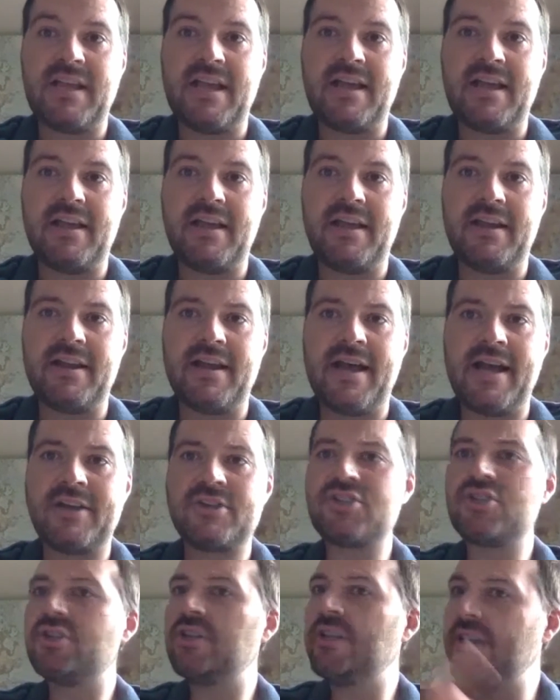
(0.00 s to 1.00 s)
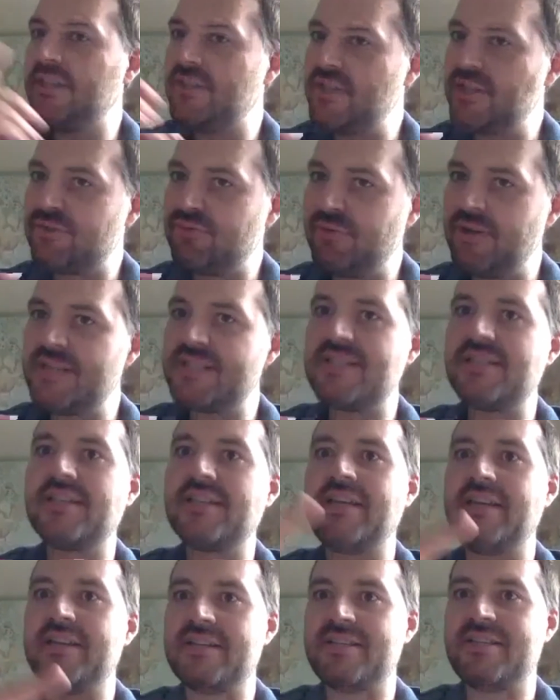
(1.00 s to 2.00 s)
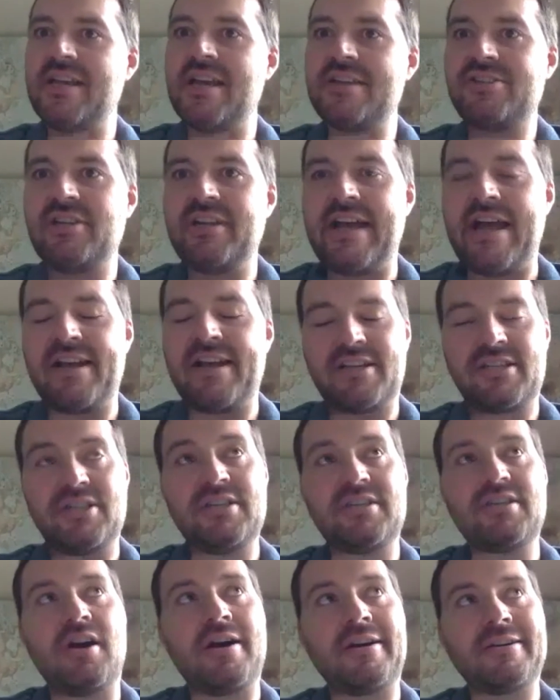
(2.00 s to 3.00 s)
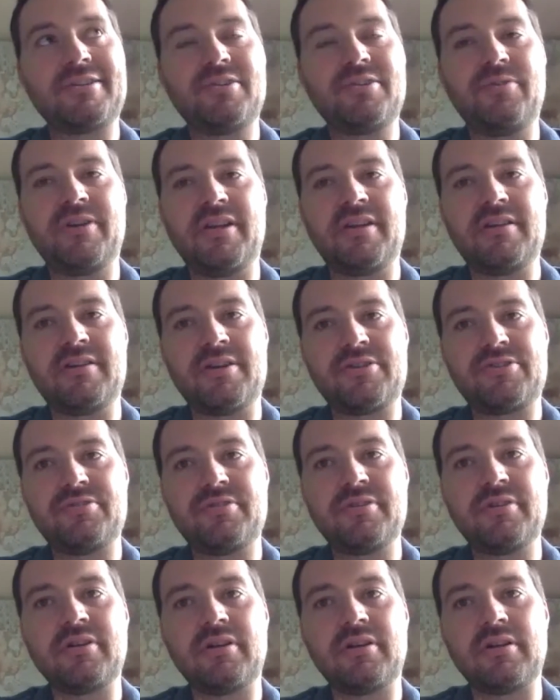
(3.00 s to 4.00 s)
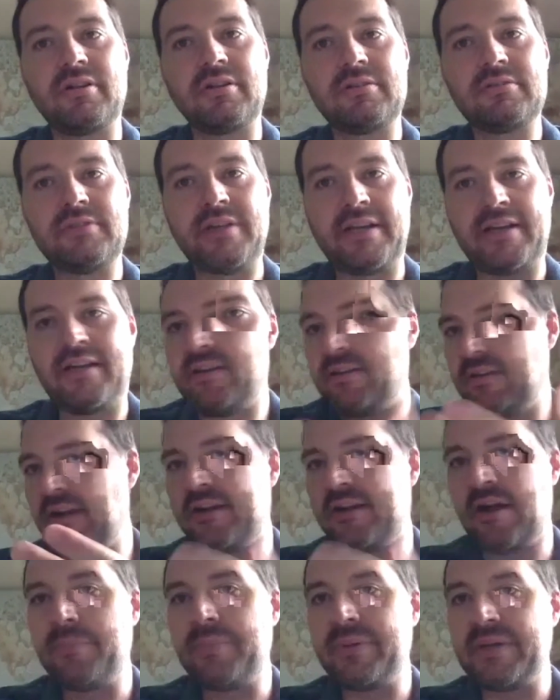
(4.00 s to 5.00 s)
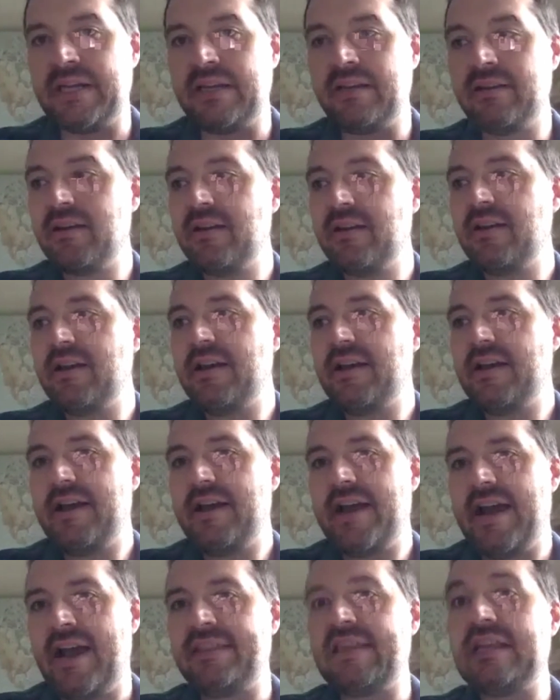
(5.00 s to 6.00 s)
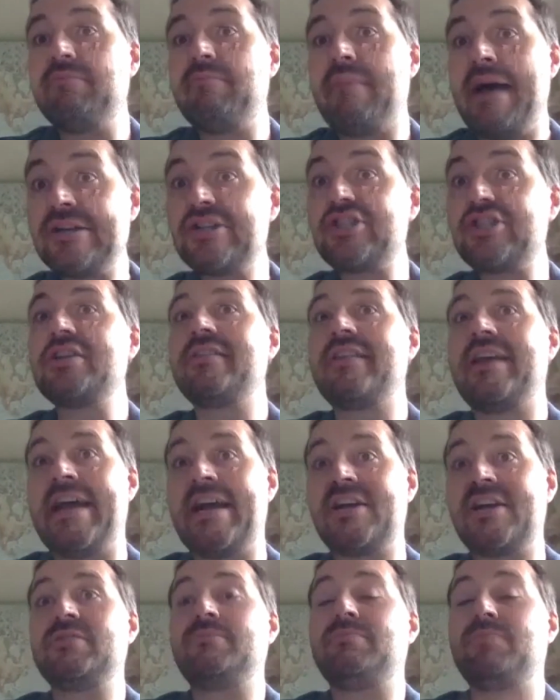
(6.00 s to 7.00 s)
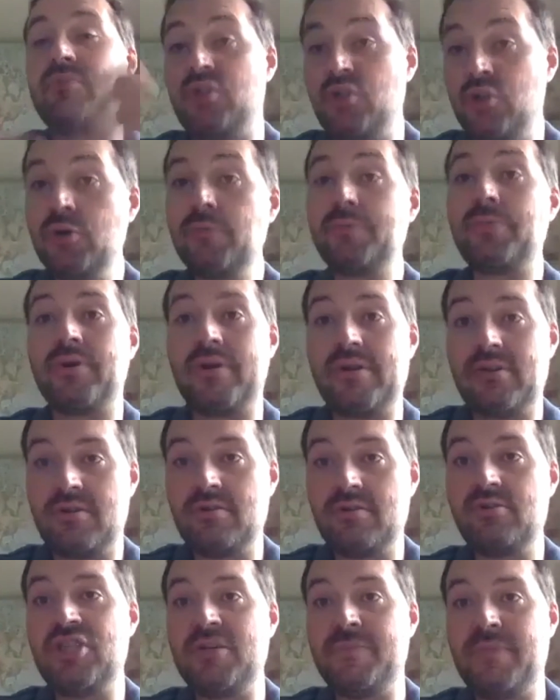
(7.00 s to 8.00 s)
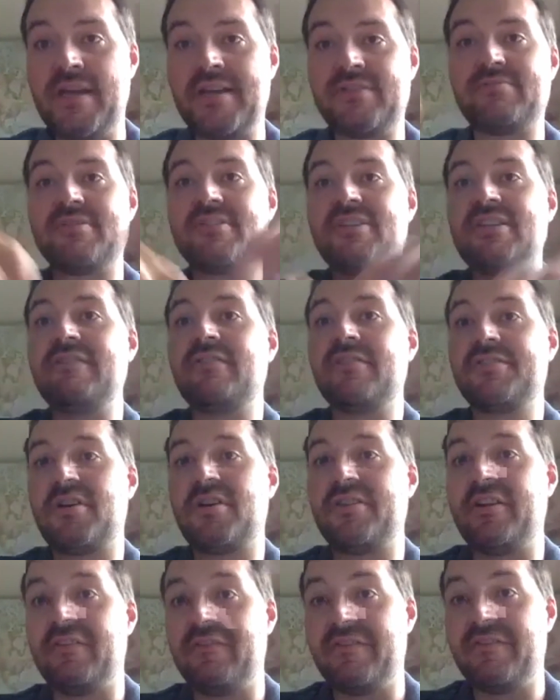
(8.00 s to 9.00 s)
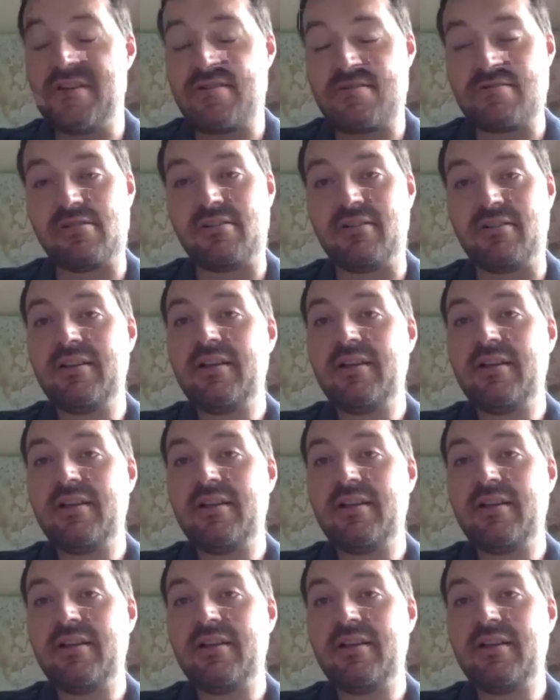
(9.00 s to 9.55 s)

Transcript: And actually just recently, just yesterday, I actually talked to an industrial, like a company, and they mentioned they actually do put 2 GPS receivers on their vehicle.